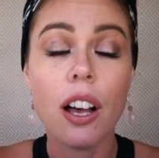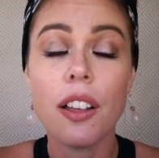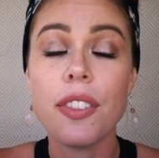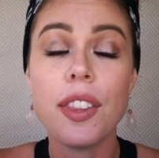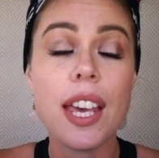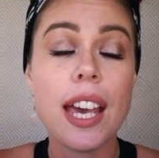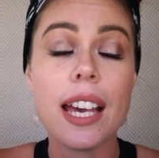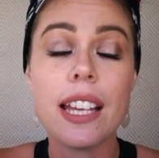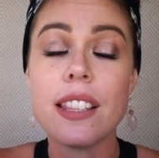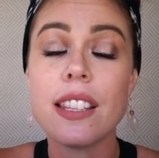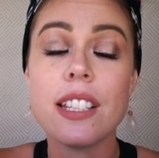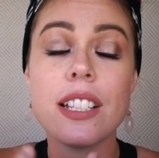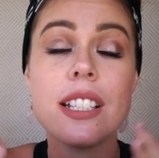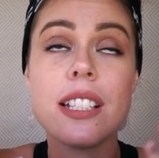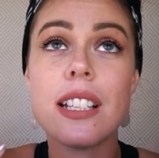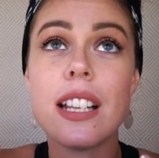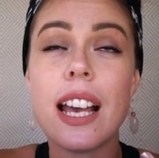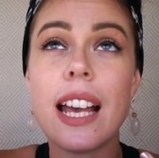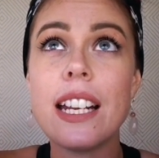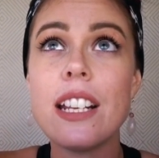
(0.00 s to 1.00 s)
The
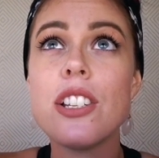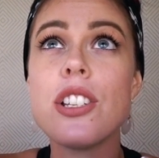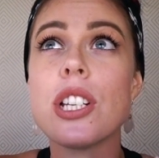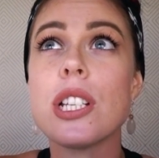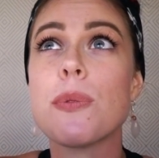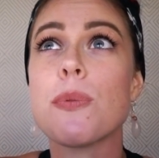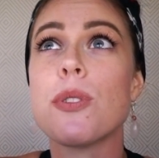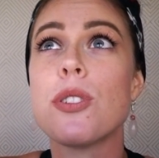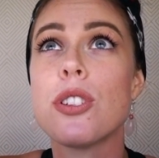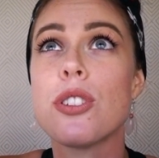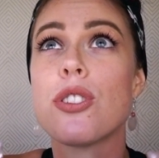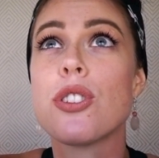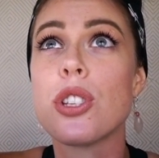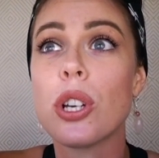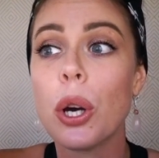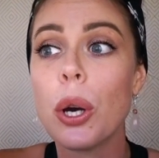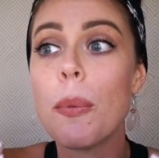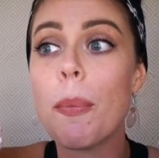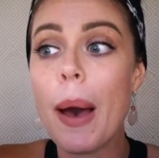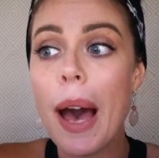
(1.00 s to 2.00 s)
energies were just
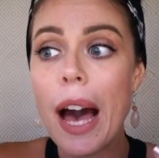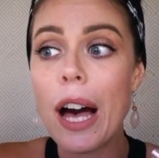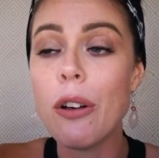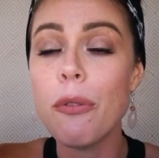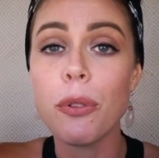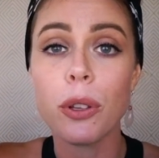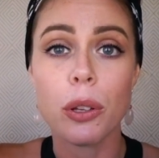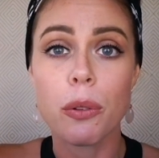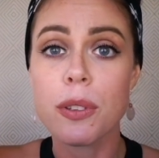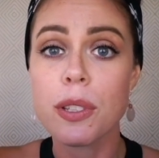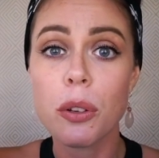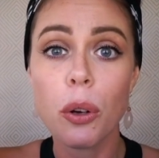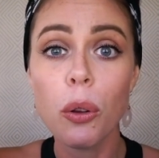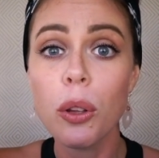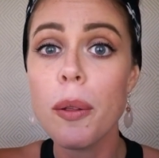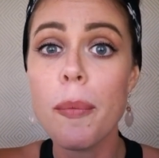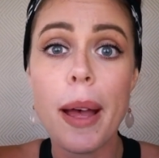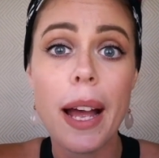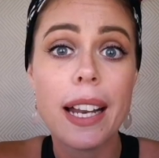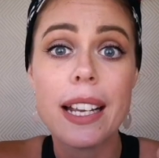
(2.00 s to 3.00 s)
so powerful. It was
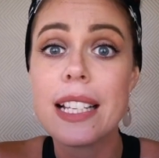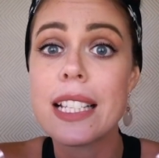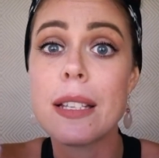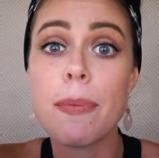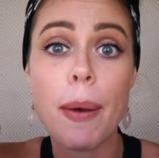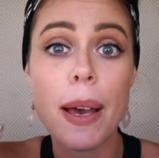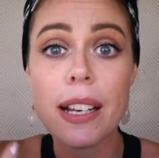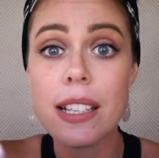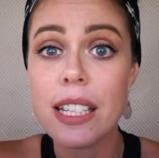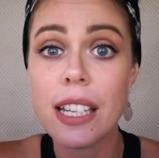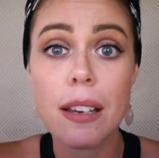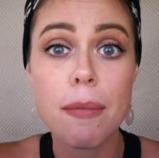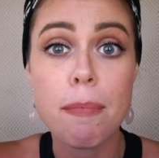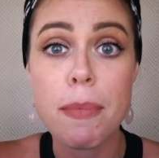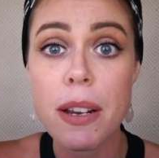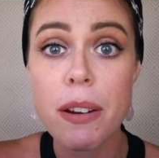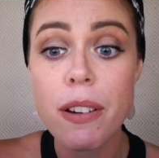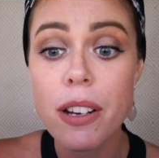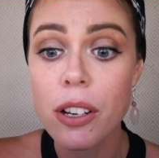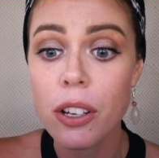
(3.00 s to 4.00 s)
all about expecting a
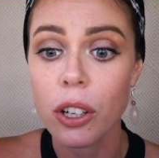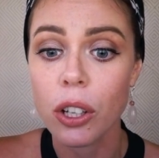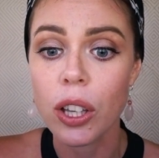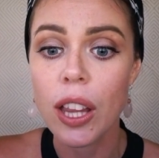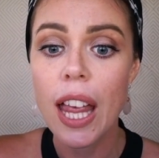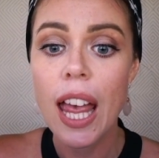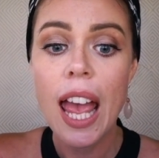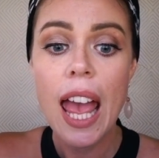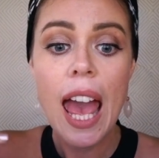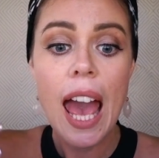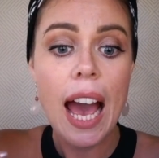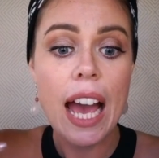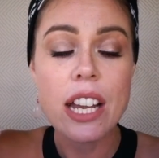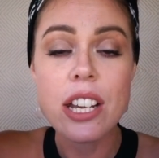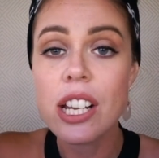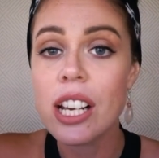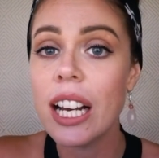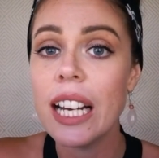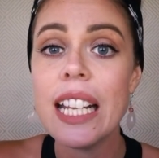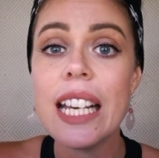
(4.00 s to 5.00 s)
miracle. And
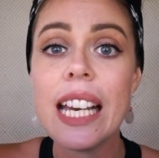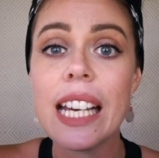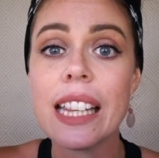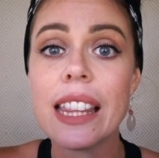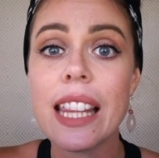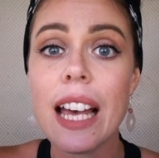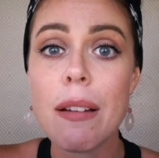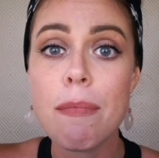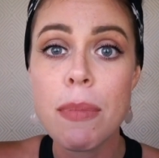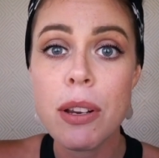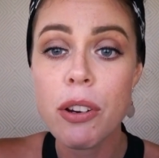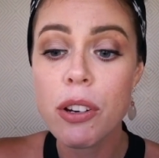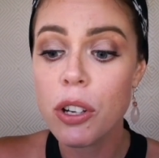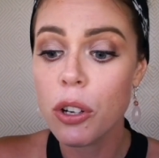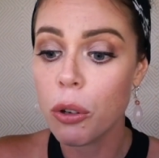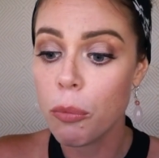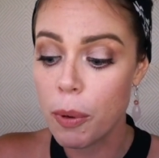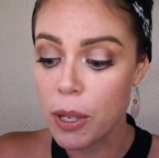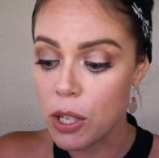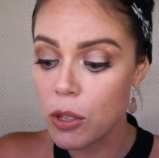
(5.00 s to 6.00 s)
you're going to get that
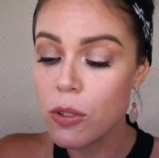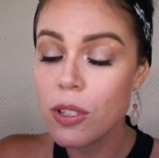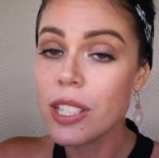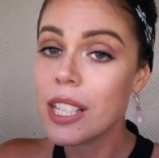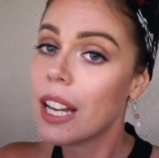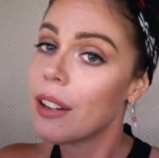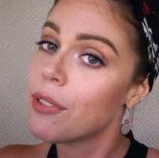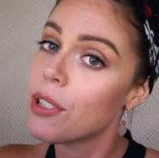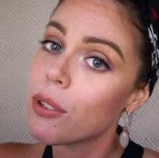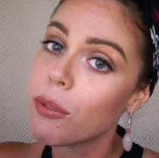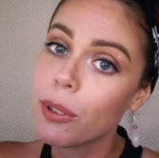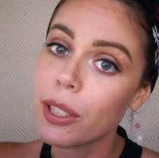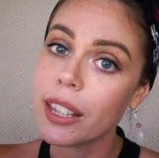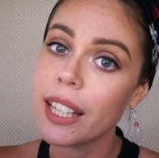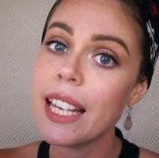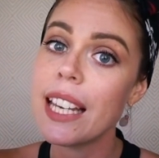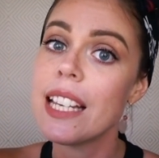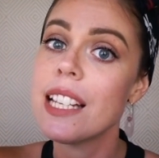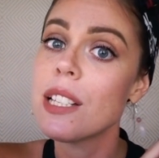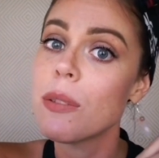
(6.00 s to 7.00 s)
miracle, but you just have to
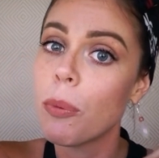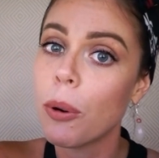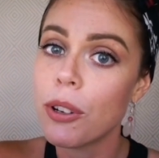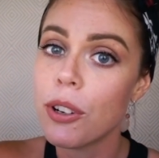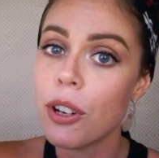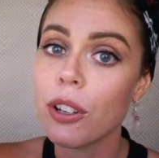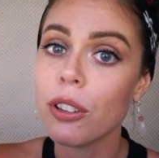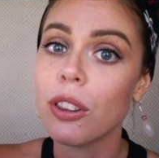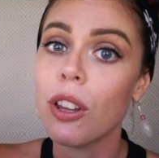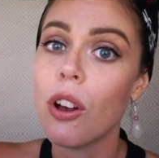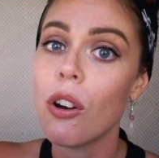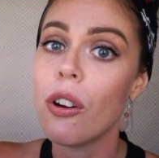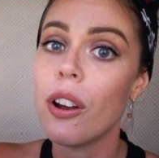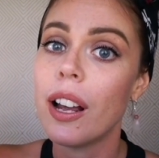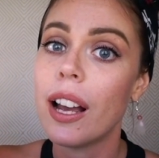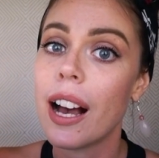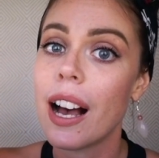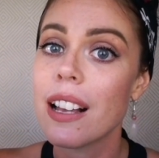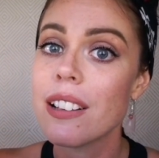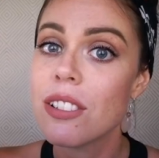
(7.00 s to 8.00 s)
release what no
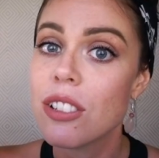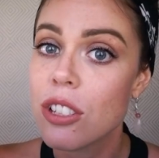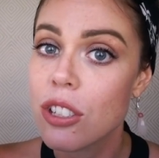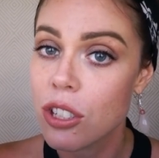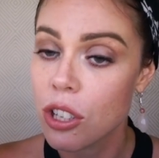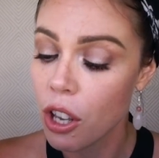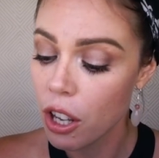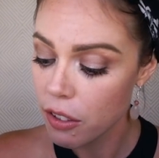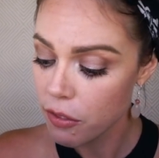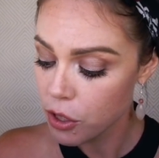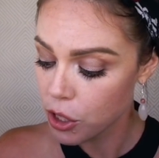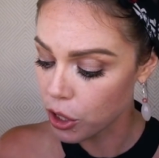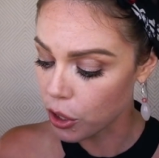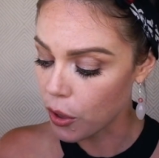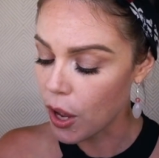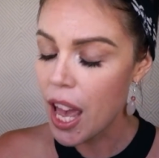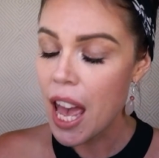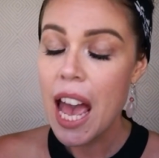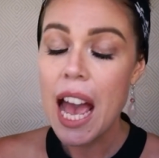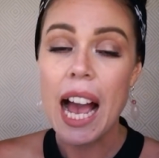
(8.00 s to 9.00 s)
longer serves
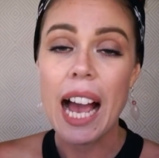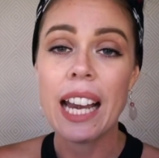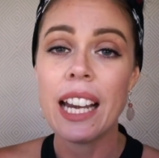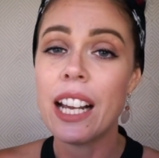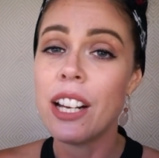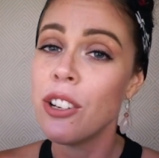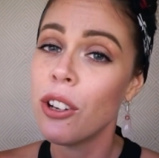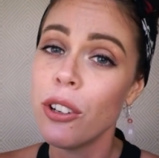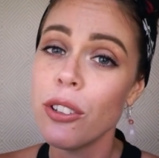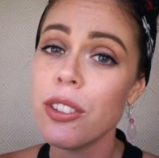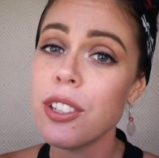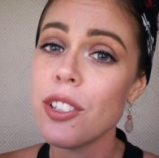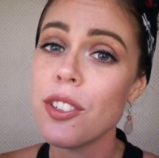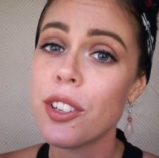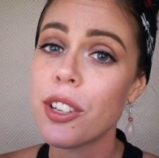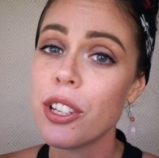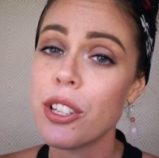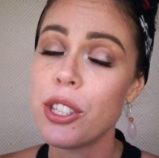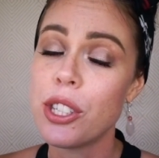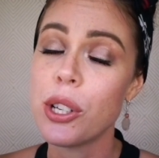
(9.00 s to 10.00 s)
you. And I know that you
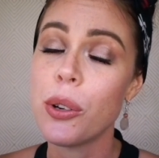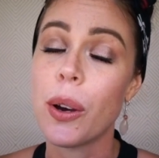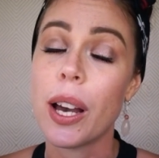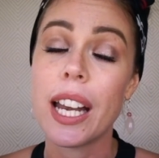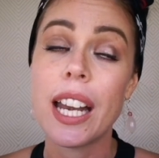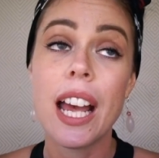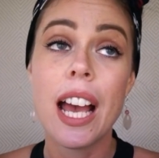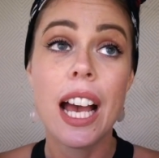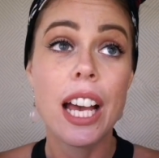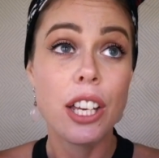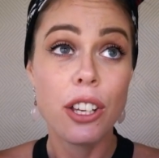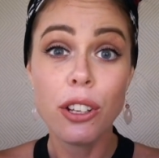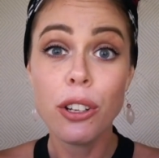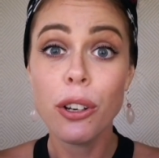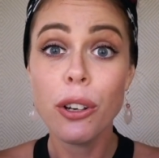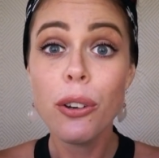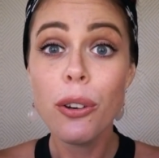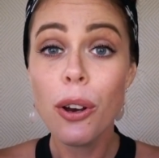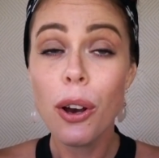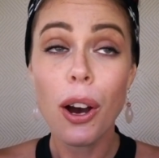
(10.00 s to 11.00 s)
can do it, you
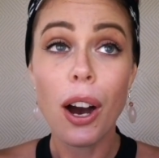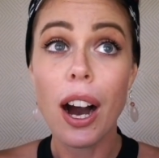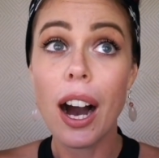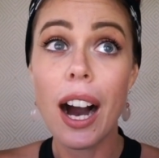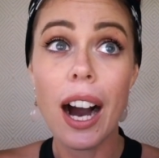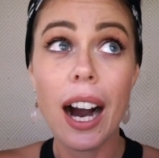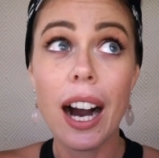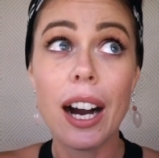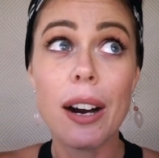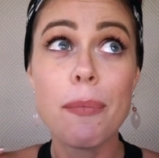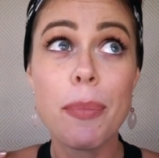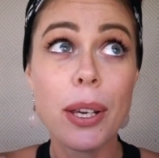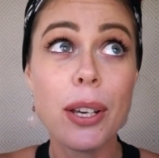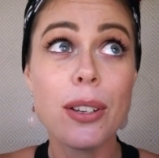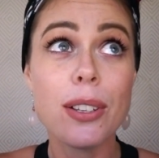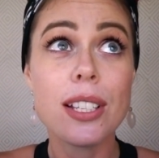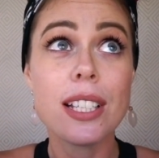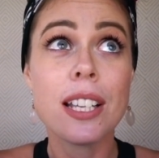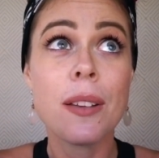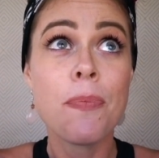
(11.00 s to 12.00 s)
know,
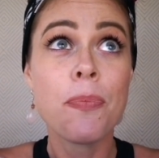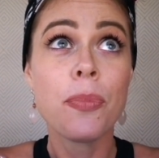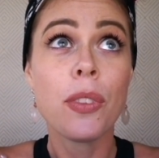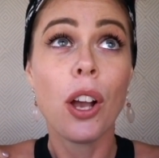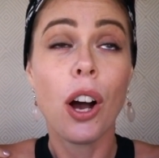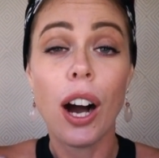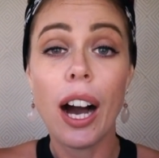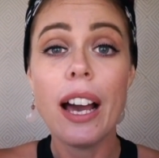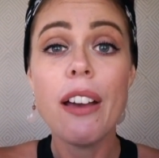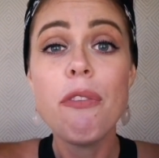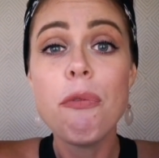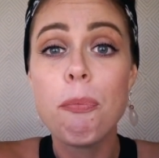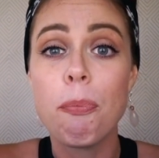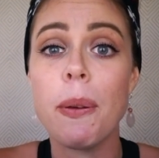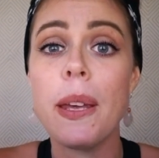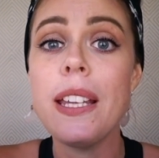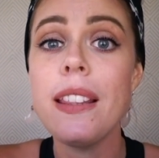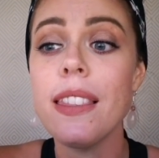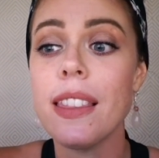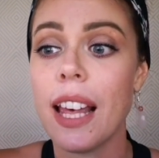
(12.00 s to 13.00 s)
because I've
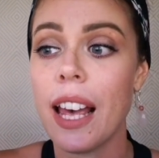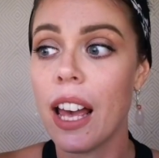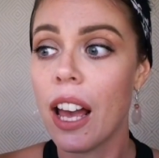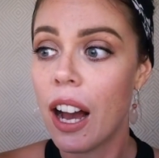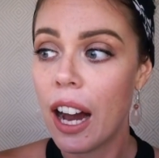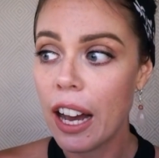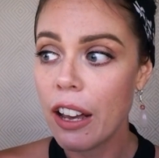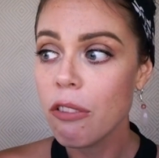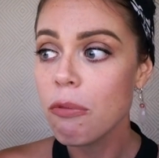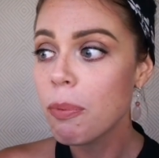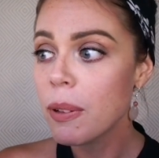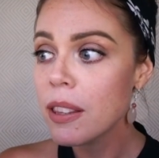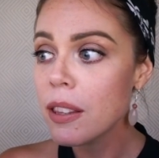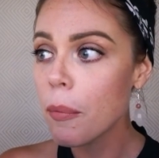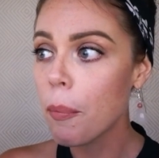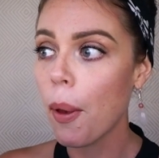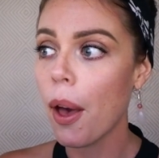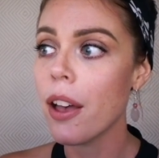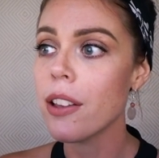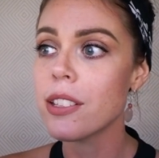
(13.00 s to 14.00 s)
been there. I've been the
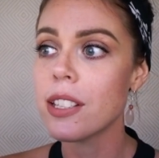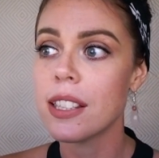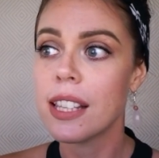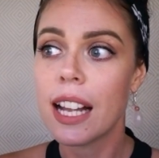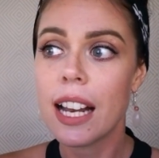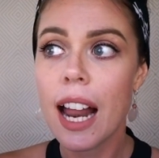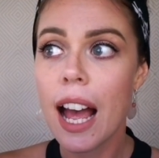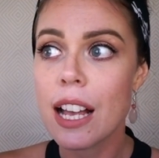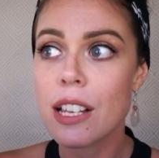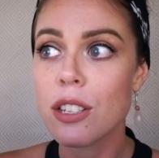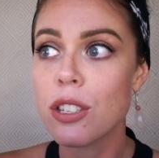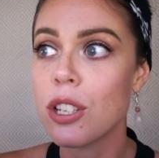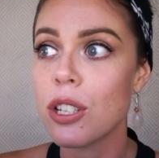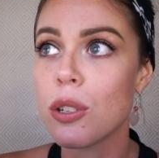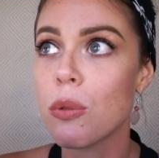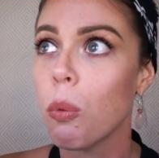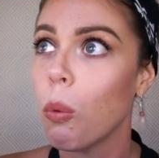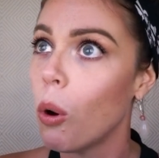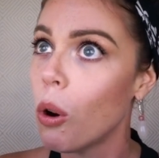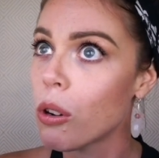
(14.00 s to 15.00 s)
person that has
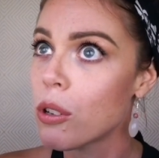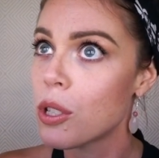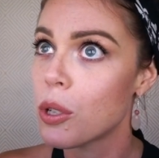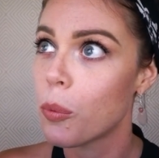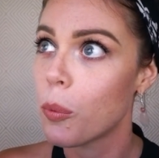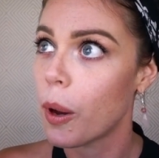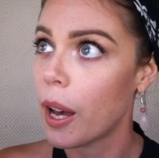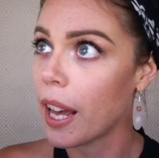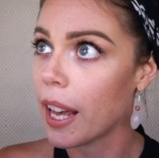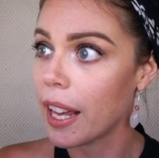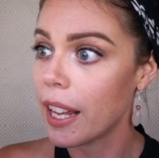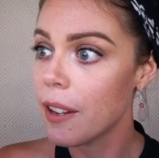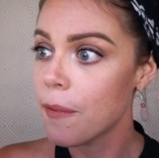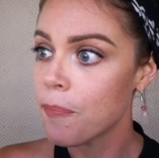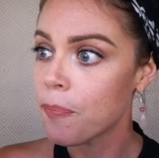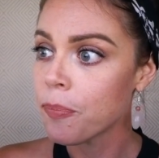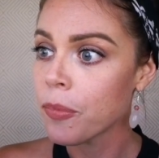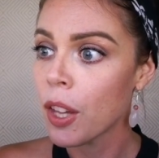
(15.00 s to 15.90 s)
just walked away